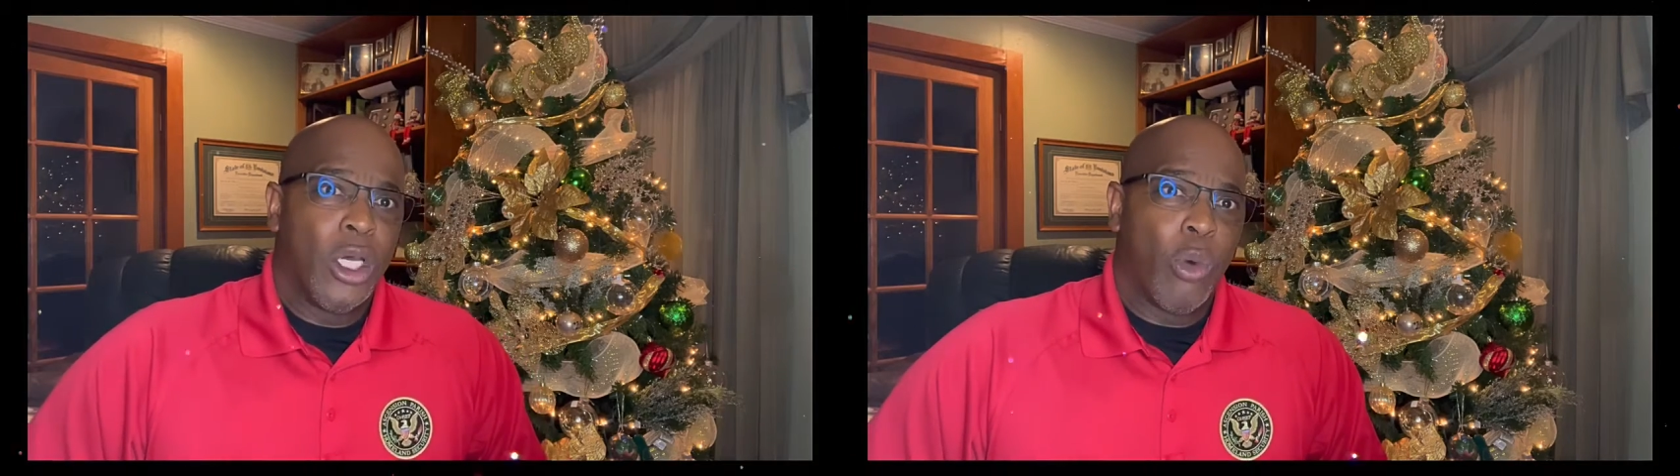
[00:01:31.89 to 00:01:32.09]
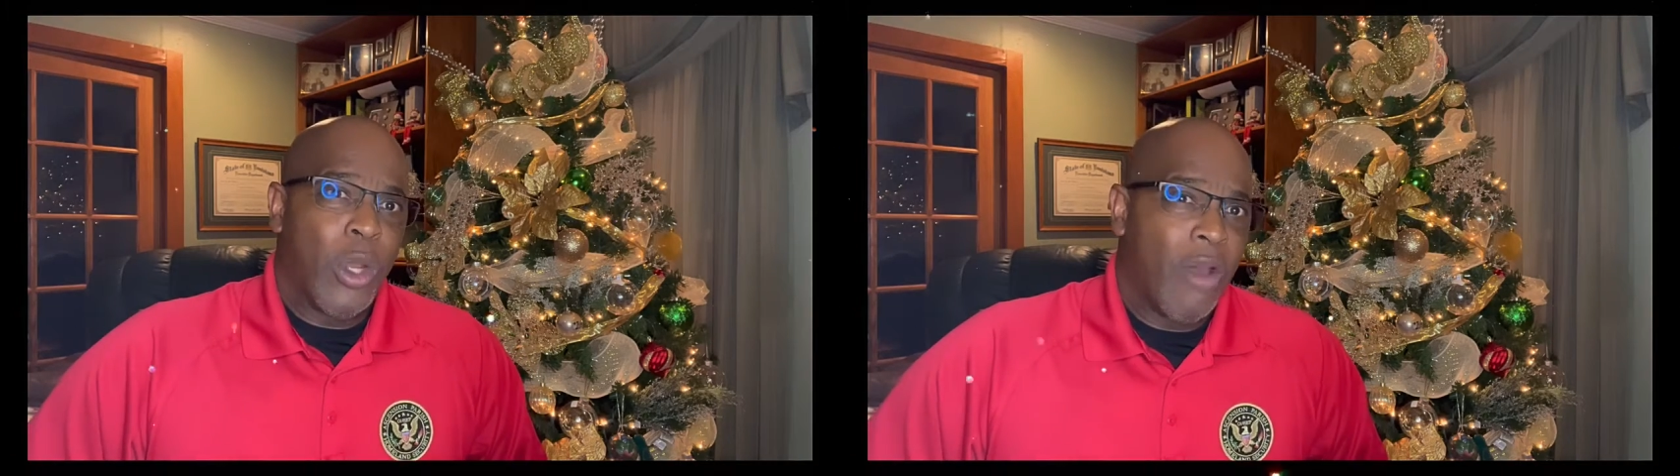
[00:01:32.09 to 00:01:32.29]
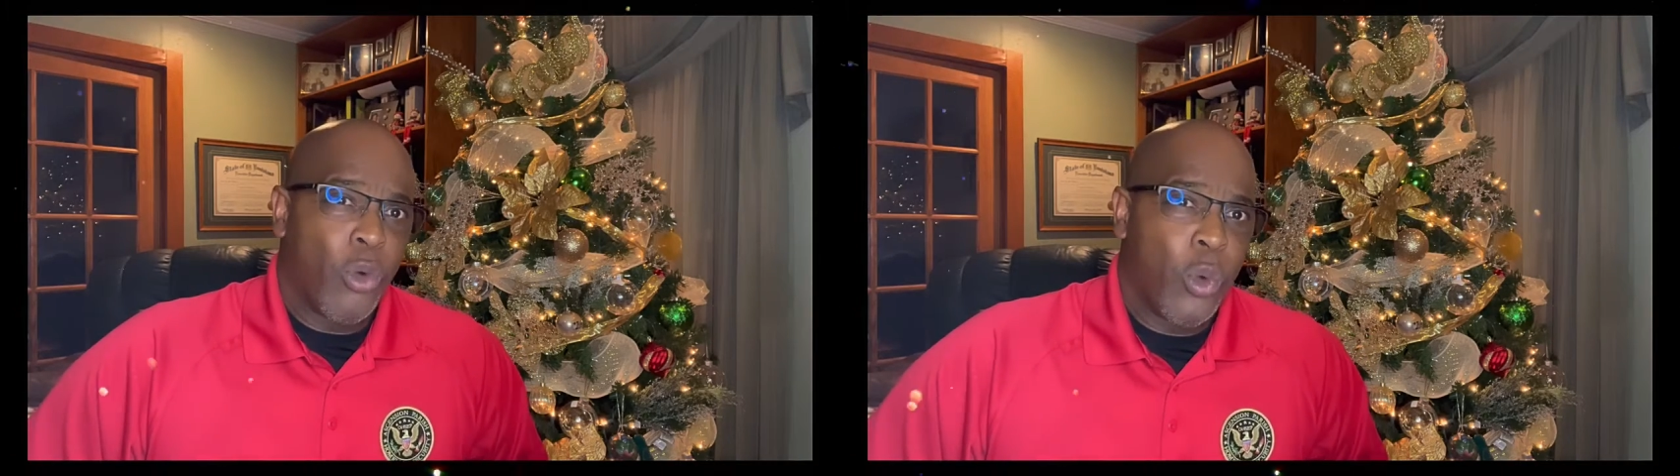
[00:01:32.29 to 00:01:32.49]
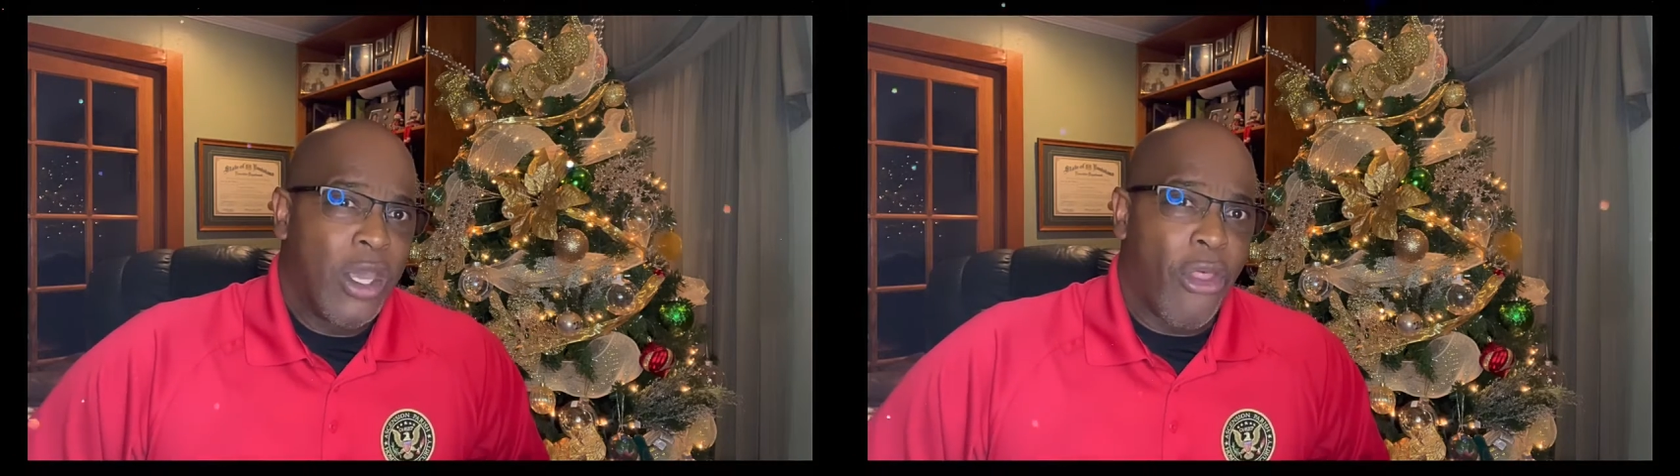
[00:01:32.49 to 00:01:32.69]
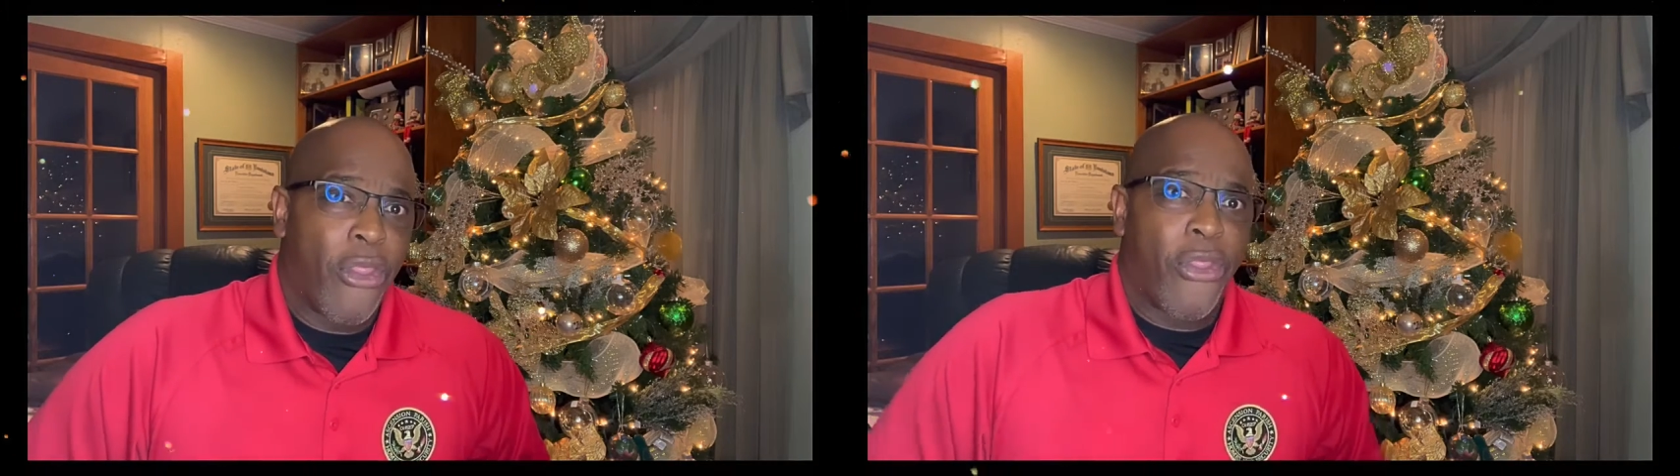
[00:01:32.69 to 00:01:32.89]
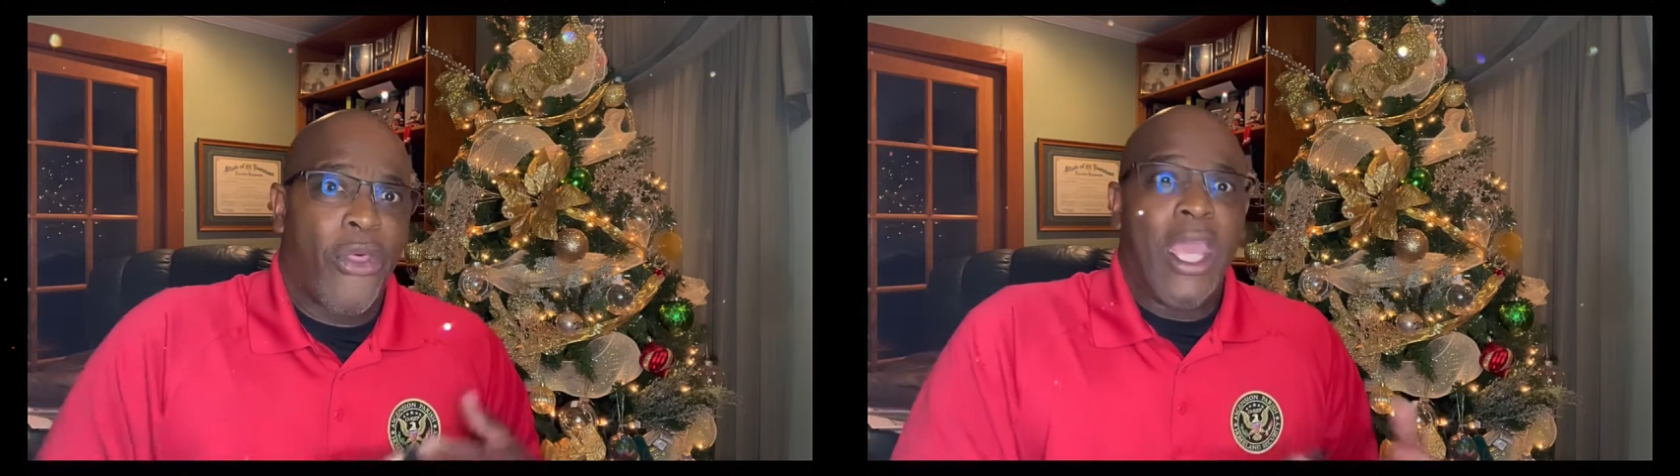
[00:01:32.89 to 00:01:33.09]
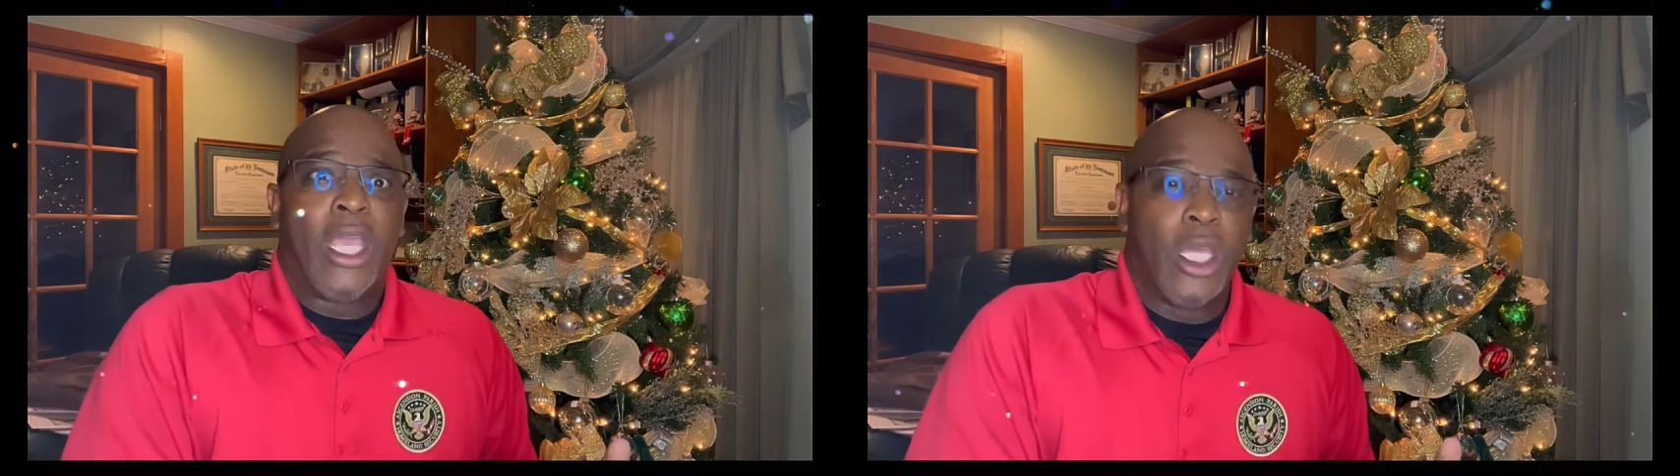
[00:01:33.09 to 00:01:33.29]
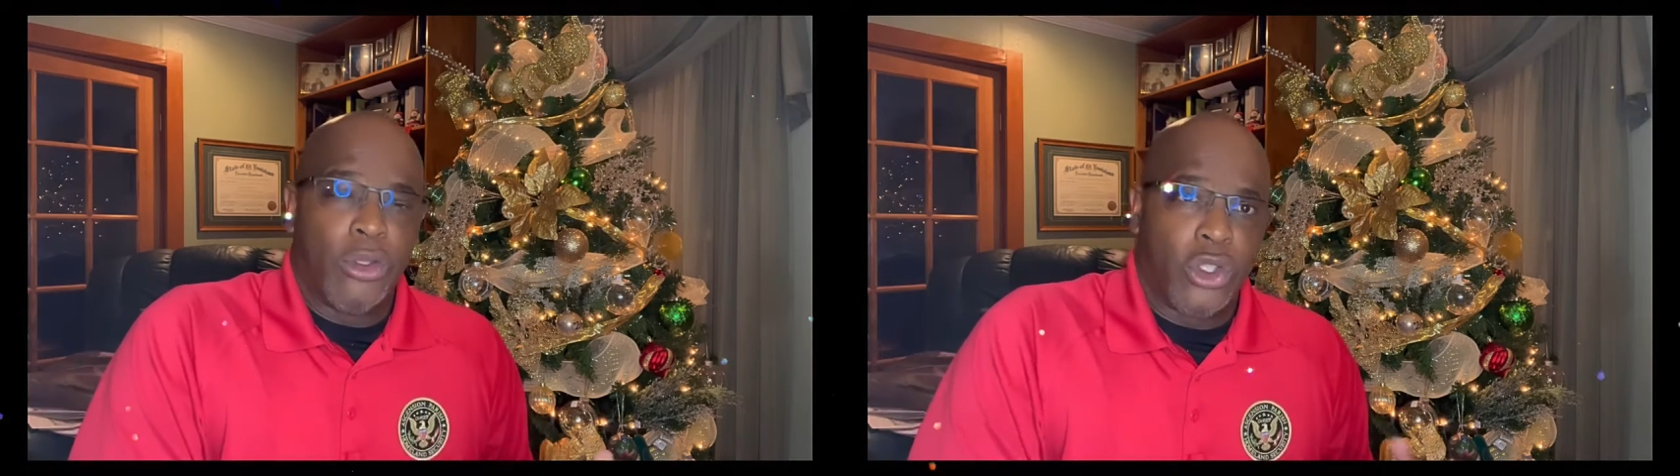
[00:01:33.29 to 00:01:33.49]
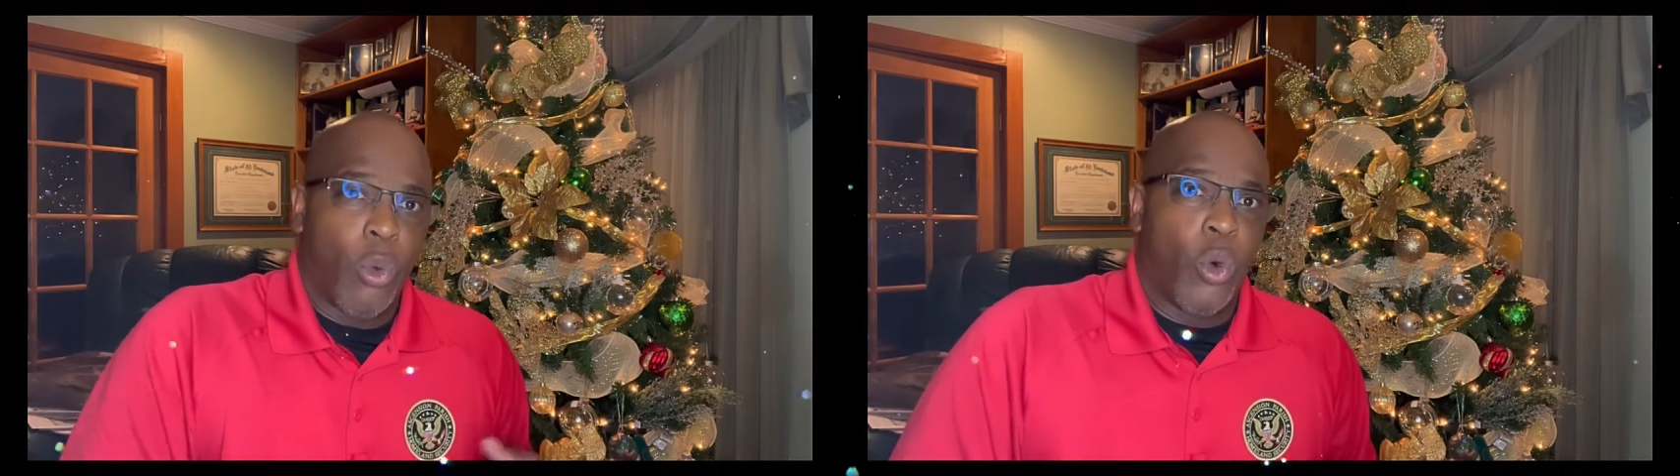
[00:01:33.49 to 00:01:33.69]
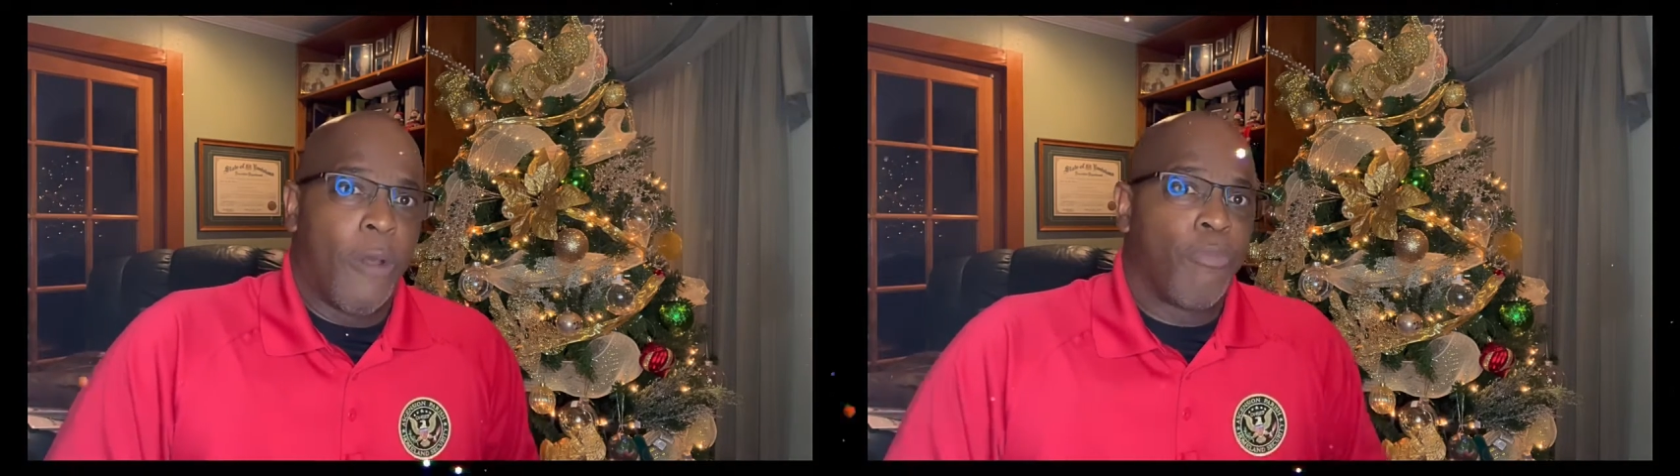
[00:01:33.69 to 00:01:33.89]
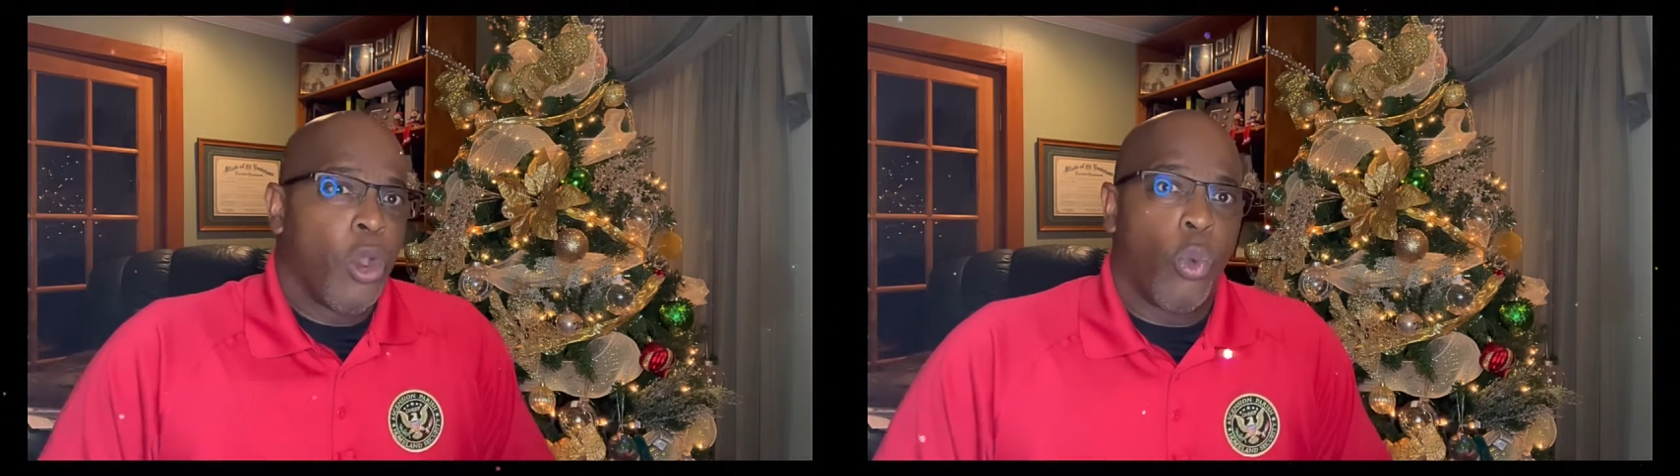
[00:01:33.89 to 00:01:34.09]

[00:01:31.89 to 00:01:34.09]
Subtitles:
whenever we are thanking someone,